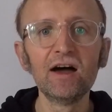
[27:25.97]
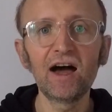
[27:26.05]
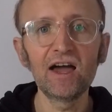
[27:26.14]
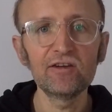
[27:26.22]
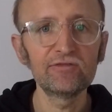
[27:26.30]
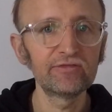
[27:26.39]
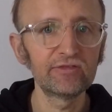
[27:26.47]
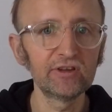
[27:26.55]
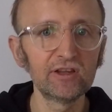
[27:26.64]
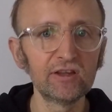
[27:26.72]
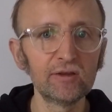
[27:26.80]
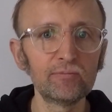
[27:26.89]
I've
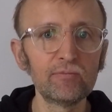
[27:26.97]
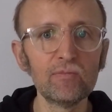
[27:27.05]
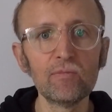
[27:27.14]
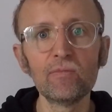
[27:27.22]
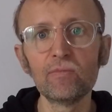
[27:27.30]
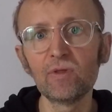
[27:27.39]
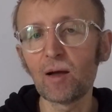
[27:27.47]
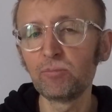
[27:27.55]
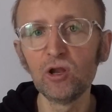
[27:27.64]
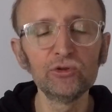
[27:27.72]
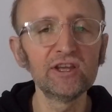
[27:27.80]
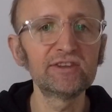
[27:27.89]

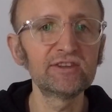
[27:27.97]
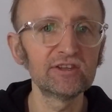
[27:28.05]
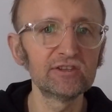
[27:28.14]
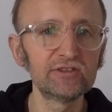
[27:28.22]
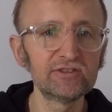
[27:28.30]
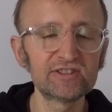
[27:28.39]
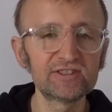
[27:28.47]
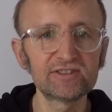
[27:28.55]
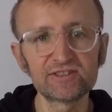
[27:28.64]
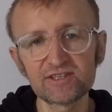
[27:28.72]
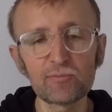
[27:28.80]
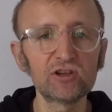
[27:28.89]
uploaded a
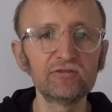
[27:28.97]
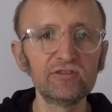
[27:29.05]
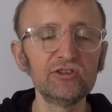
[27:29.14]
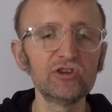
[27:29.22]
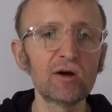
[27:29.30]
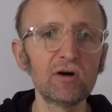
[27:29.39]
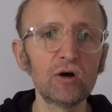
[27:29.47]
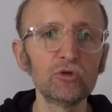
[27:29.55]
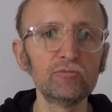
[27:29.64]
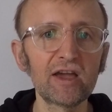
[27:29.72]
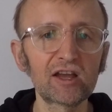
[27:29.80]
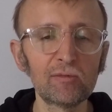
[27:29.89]
separate video
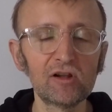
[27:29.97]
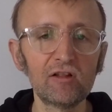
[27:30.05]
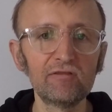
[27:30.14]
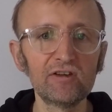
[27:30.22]
about Bicameral